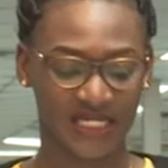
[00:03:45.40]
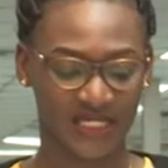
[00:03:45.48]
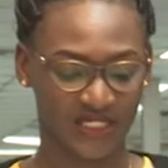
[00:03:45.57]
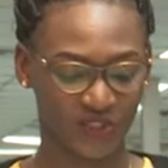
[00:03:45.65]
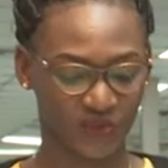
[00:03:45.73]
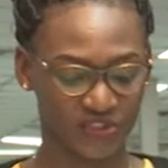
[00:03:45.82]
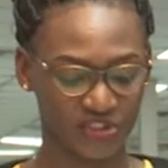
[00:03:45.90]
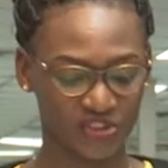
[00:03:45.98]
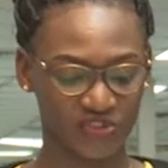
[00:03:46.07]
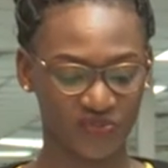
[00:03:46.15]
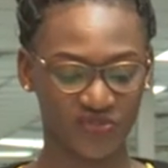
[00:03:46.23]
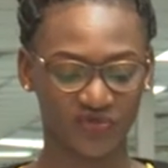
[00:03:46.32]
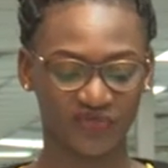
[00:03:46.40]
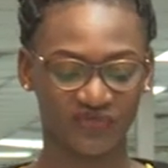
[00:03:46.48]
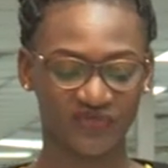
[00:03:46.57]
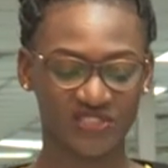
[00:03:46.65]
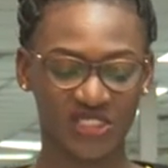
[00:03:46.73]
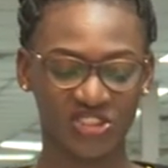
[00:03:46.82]
According to the
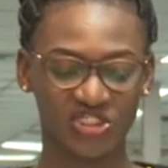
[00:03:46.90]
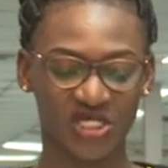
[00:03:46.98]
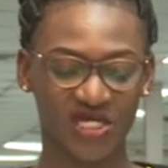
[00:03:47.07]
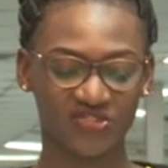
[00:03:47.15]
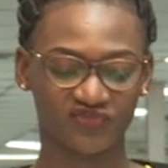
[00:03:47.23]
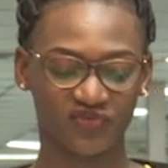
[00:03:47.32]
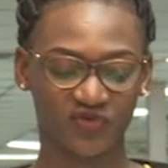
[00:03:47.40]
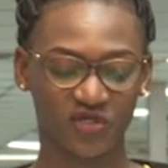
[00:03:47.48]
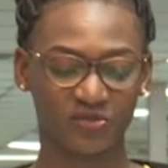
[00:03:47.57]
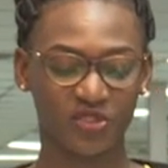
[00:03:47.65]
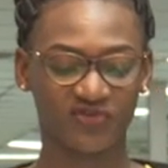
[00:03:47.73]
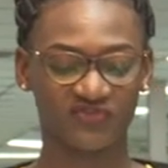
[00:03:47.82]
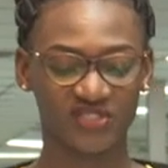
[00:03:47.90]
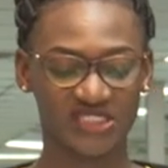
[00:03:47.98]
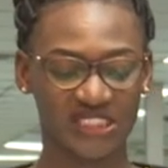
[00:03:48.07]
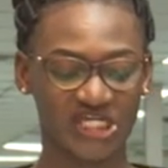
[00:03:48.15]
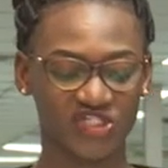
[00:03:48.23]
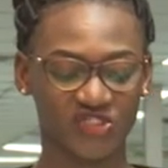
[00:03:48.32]
officer in charge of criminal
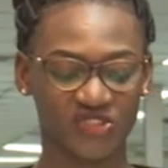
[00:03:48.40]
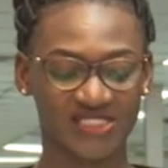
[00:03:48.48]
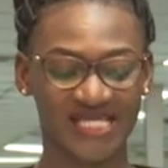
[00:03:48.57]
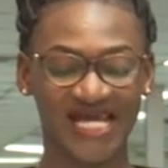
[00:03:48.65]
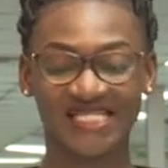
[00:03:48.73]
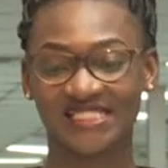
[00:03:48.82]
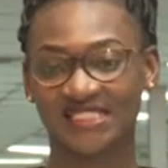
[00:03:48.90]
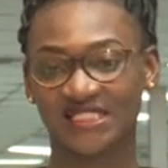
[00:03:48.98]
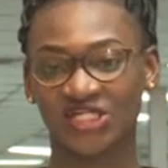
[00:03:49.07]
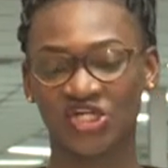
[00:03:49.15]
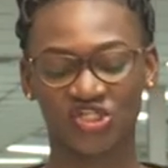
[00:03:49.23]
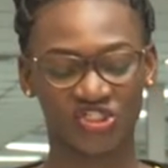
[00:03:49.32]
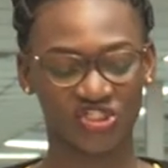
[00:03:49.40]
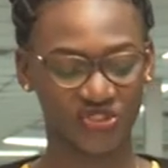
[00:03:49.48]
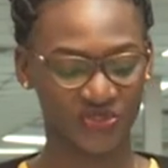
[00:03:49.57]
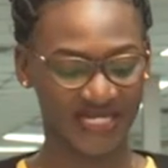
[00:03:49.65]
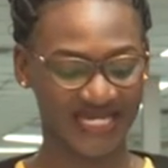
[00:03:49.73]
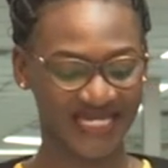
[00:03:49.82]
investigations, Hassan
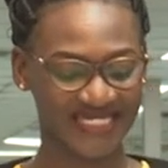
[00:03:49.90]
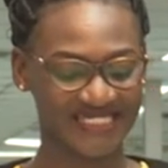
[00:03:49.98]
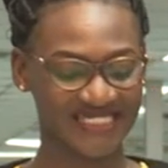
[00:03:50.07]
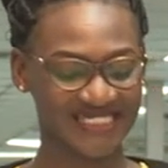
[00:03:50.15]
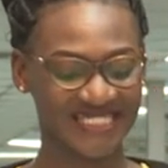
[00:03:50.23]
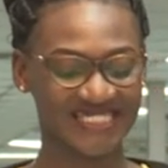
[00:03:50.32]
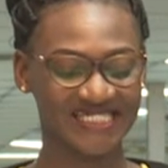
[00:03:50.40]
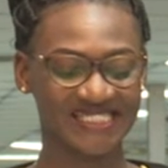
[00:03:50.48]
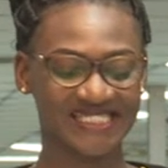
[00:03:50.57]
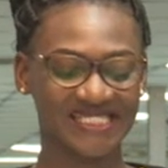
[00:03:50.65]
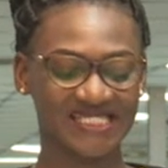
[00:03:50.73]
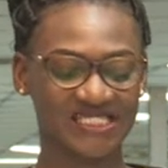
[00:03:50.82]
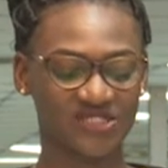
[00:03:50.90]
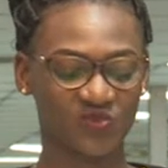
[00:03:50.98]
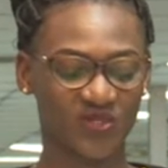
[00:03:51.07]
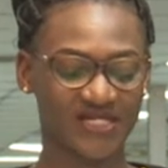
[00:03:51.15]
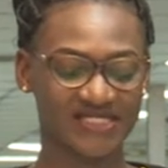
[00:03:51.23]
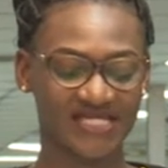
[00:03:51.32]
Cheringeti, the deceased
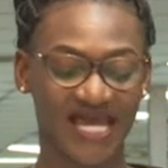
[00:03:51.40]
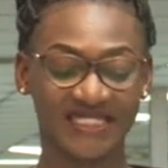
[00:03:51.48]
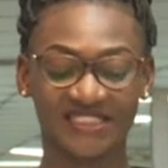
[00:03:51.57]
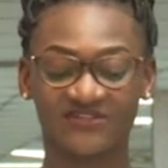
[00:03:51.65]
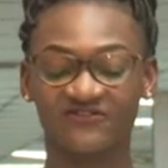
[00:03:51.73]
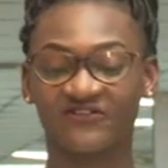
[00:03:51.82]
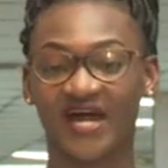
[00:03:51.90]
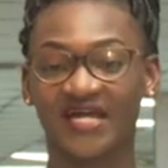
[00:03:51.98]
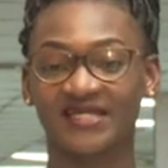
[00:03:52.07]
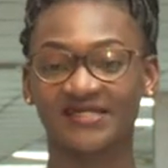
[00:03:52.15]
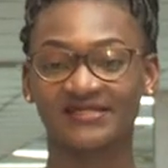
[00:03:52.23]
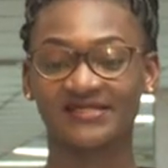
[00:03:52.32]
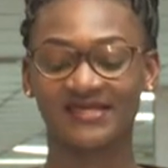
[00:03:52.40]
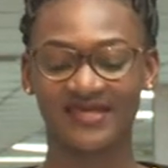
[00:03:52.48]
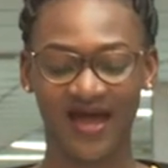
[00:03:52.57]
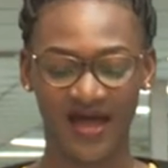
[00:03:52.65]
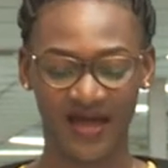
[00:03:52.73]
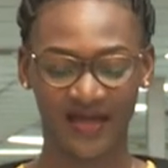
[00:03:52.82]
was identified as
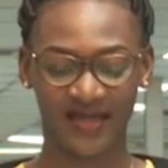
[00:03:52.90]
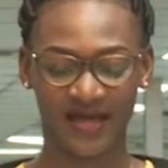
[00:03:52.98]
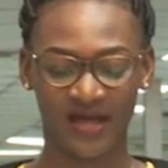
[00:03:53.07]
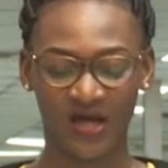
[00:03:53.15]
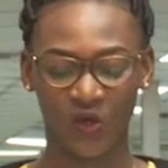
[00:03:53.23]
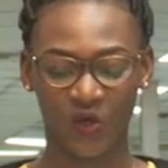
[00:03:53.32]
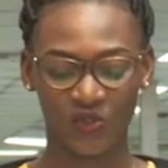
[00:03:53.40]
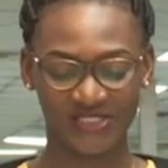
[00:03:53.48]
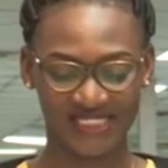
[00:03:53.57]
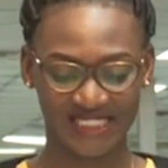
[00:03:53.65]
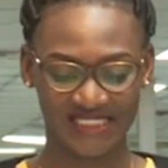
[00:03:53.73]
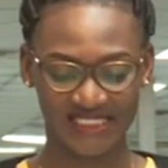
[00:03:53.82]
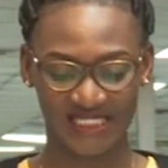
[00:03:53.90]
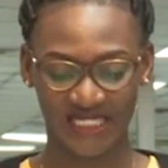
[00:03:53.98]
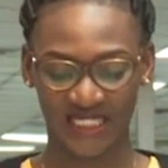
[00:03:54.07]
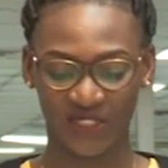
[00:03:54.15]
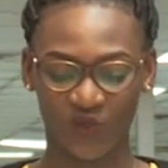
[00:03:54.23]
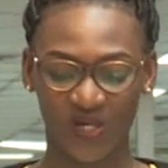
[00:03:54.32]
Yahaya Osedi.
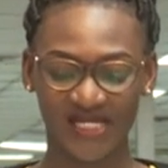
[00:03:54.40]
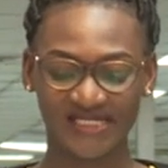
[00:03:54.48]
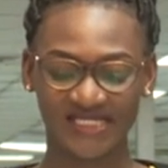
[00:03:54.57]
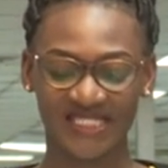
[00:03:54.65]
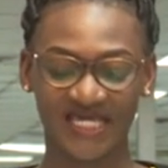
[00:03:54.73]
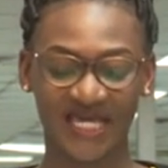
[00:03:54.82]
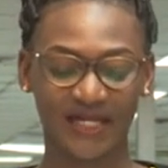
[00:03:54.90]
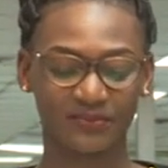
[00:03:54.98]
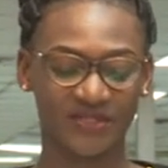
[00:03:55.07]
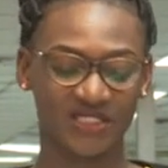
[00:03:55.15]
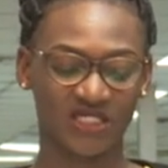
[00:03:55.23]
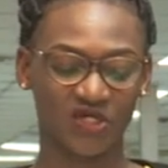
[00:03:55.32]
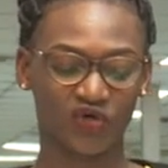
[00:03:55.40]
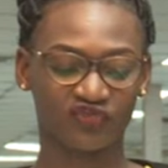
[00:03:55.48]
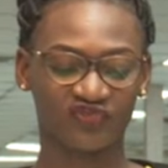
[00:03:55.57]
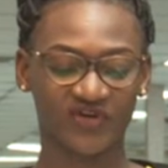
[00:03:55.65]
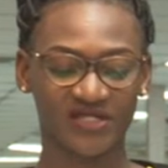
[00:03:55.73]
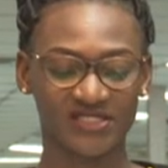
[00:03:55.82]
He was in the company of
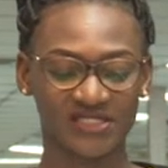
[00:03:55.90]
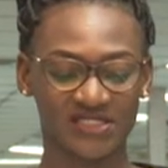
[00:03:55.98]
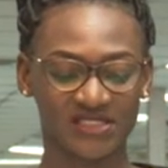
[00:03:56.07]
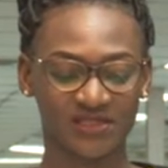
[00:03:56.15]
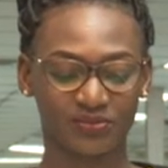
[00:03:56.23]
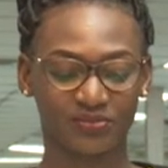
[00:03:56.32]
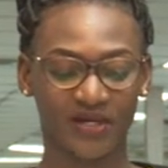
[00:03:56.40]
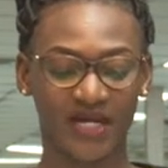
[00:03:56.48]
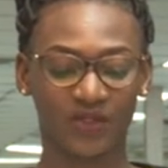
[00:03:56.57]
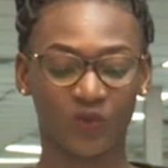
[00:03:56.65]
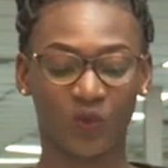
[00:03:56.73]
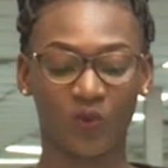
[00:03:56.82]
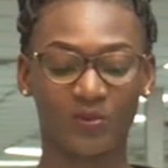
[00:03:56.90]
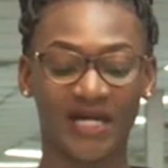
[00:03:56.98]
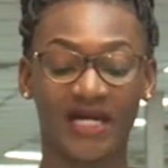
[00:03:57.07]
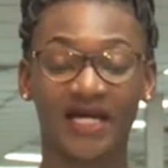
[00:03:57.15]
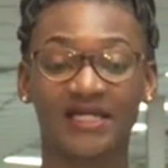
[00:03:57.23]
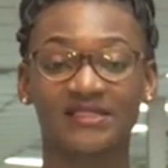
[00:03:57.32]
Francis Brian
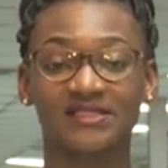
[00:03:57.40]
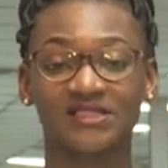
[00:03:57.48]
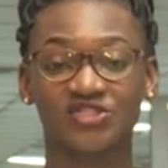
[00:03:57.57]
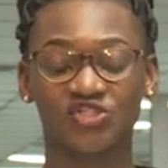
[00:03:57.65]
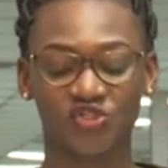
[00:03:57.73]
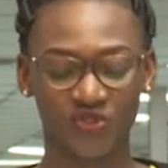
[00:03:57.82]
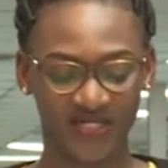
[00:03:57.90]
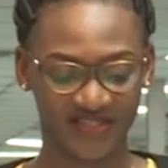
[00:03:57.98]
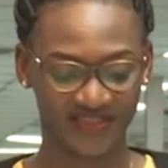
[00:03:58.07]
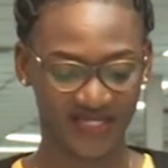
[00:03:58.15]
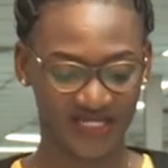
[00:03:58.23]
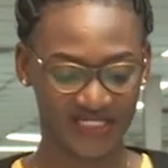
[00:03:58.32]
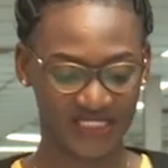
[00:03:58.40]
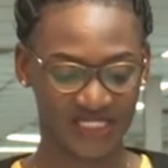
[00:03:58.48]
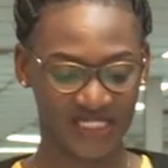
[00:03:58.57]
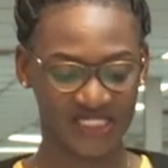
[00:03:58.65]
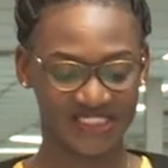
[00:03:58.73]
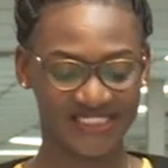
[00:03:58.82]
Owuma and Jonathan
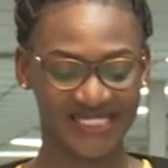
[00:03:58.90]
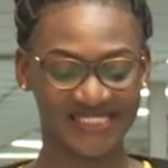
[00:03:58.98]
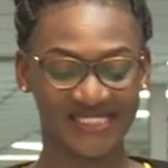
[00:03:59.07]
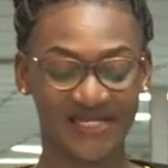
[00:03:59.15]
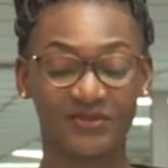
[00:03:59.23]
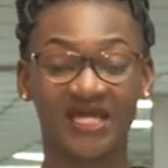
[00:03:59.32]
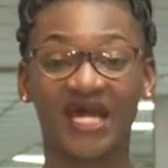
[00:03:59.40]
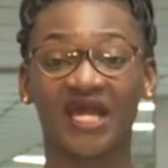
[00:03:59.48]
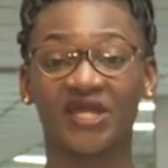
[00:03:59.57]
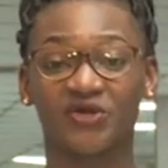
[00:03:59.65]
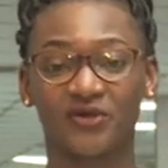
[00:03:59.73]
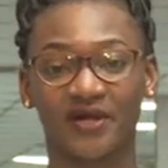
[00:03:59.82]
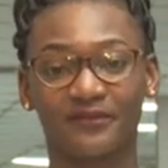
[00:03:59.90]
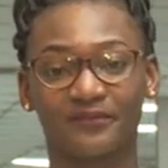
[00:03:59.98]
Jazamigayure.